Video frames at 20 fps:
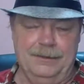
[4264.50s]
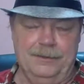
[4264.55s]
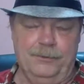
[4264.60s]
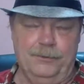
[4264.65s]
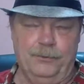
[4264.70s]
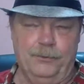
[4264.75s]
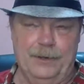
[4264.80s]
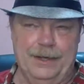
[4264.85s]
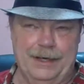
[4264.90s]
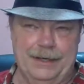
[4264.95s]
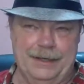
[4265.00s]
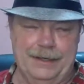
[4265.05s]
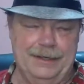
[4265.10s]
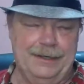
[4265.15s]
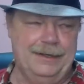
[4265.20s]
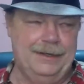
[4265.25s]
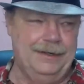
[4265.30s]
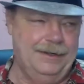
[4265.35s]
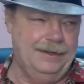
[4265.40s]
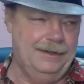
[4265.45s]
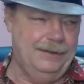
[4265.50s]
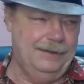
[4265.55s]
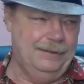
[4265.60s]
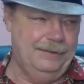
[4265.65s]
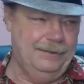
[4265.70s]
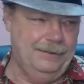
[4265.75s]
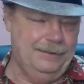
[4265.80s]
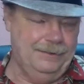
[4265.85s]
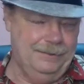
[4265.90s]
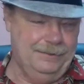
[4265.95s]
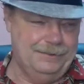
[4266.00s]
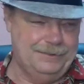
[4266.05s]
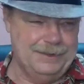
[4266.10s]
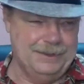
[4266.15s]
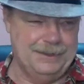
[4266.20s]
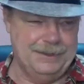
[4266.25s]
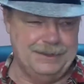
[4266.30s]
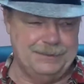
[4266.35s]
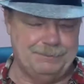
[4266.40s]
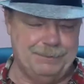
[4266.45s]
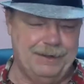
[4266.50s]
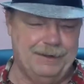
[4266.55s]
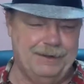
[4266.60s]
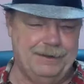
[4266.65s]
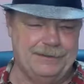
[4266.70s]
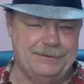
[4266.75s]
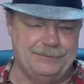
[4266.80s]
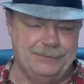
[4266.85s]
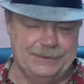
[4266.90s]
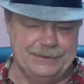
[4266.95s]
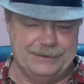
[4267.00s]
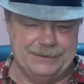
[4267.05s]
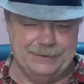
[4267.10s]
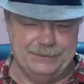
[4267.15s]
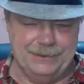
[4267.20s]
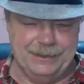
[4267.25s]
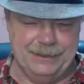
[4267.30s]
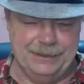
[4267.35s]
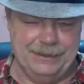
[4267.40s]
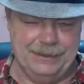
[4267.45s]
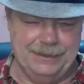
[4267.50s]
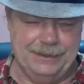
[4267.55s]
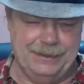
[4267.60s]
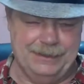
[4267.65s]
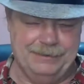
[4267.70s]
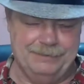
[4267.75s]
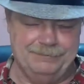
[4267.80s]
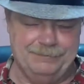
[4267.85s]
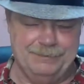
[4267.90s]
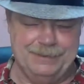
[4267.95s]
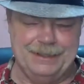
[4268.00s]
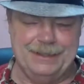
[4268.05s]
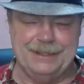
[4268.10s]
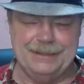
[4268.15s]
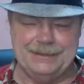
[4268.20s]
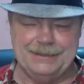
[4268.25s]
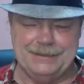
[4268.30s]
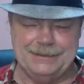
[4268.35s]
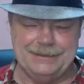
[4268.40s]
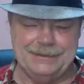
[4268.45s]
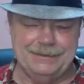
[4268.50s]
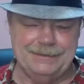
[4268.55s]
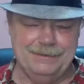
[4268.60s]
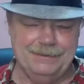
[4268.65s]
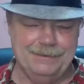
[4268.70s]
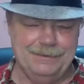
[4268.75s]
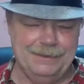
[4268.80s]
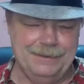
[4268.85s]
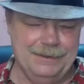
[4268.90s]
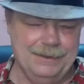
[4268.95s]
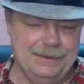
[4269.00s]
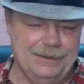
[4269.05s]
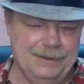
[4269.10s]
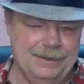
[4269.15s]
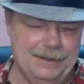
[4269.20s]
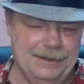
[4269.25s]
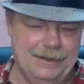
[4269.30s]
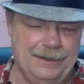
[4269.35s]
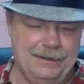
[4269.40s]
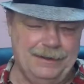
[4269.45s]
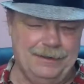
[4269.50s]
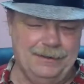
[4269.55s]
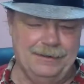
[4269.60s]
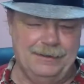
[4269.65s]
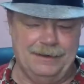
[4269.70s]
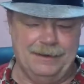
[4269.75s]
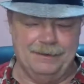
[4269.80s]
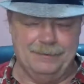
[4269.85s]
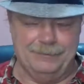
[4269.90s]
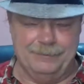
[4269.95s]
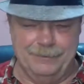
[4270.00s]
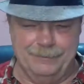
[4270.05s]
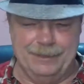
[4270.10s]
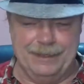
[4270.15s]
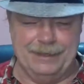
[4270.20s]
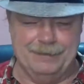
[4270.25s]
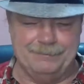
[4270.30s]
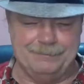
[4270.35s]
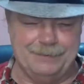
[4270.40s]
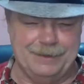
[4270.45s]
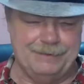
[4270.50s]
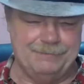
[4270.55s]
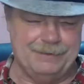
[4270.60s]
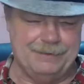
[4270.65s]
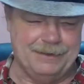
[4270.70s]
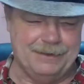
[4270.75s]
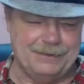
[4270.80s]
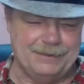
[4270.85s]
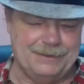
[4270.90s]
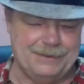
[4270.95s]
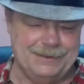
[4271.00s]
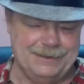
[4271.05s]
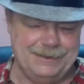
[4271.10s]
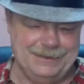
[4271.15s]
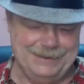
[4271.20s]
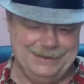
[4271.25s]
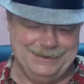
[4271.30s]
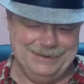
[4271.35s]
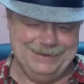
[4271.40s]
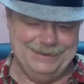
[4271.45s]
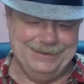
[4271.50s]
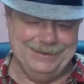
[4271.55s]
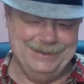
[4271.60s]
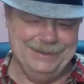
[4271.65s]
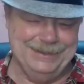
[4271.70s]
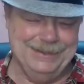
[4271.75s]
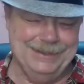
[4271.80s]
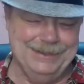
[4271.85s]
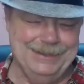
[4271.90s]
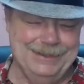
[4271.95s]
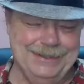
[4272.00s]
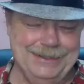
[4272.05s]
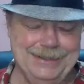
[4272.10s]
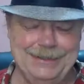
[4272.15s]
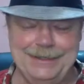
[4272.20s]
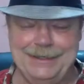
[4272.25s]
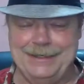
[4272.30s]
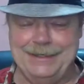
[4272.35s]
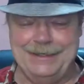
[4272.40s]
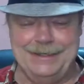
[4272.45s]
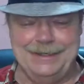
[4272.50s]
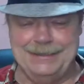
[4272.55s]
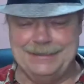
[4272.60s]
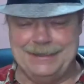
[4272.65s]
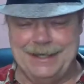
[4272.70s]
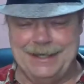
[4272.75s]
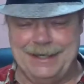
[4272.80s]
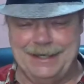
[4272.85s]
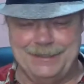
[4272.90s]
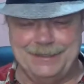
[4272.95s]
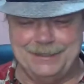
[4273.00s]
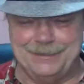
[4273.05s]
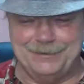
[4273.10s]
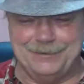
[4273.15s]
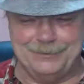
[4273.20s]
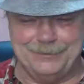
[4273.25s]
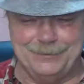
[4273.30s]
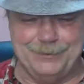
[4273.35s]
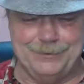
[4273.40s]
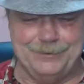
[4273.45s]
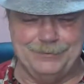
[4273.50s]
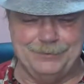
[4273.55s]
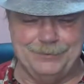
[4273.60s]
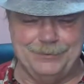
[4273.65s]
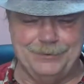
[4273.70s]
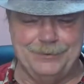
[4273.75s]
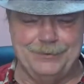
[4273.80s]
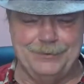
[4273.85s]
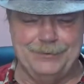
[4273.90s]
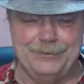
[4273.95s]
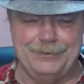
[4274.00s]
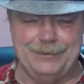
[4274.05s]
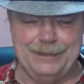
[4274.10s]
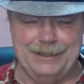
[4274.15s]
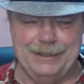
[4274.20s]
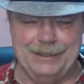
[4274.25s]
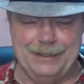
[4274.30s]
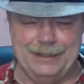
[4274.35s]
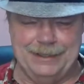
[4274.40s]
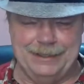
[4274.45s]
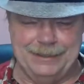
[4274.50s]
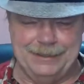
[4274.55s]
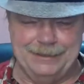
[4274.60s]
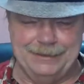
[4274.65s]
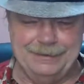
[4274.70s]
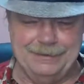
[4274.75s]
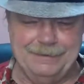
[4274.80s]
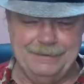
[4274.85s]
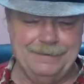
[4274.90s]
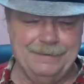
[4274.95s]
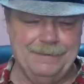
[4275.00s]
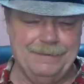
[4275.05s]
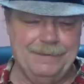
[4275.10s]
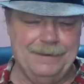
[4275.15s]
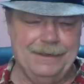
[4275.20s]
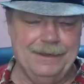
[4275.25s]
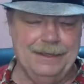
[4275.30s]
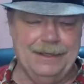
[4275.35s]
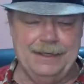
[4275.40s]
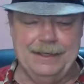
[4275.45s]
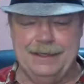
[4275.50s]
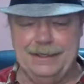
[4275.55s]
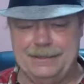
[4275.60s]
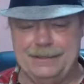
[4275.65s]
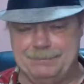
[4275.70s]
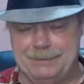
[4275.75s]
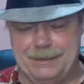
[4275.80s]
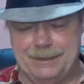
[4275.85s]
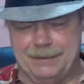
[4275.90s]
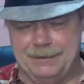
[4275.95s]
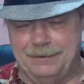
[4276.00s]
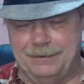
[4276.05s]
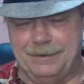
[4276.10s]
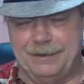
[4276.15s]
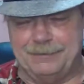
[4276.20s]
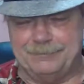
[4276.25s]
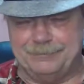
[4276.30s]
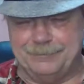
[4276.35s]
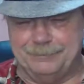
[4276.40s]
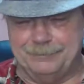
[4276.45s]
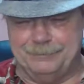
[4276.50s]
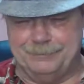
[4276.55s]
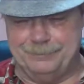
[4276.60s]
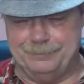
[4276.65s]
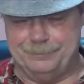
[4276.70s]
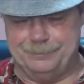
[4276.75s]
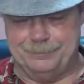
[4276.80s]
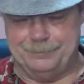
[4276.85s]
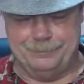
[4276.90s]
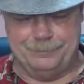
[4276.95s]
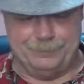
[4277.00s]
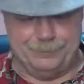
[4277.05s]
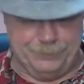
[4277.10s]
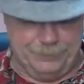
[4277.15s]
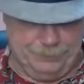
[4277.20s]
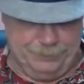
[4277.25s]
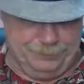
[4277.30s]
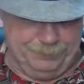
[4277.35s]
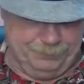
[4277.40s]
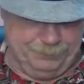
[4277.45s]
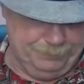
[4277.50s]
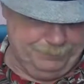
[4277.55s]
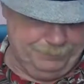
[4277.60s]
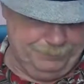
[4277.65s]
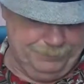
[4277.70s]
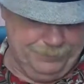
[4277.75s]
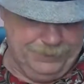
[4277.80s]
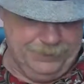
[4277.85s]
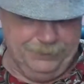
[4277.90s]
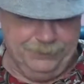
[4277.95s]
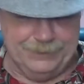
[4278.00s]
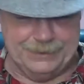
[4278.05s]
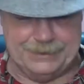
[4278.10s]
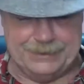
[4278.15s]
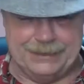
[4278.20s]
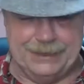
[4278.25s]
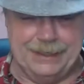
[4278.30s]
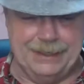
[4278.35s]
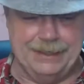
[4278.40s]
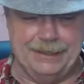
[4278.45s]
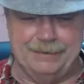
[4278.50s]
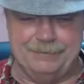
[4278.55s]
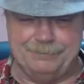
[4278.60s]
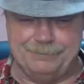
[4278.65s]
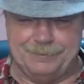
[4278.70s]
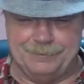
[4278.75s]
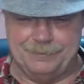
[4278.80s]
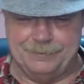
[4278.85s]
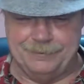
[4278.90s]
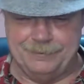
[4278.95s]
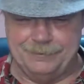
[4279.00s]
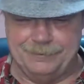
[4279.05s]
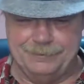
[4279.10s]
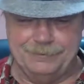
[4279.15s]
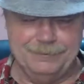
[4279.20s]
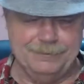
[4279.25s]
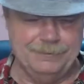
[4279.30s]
when Cindy's parents went to Phoenix, our roommate, a friend of ours, that he's Cajun through and through, and he's been gone from Louisiana for